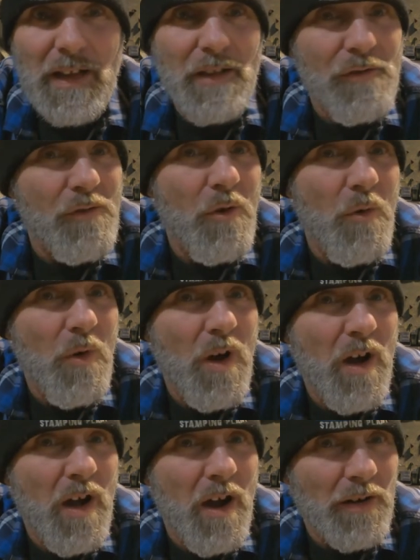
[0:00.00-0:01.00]
it ain't so
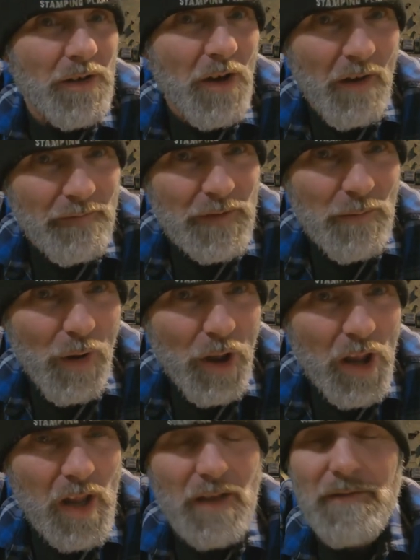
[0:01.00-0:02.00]
uncomfortable.